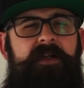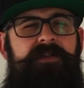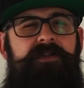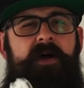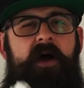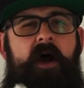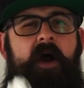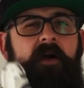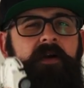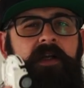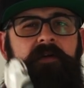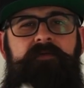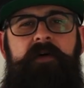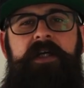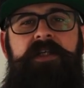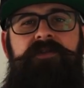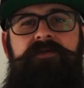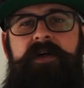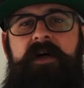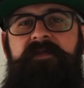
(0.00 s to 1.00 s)
it's not only
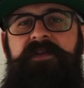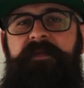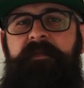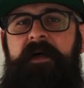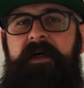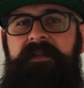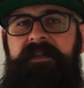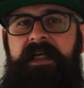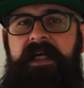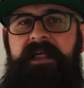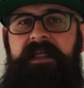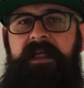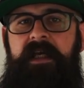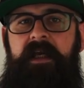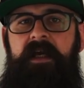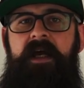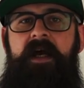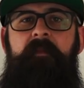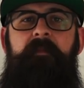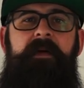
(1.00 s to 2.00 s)
race drivers partaking,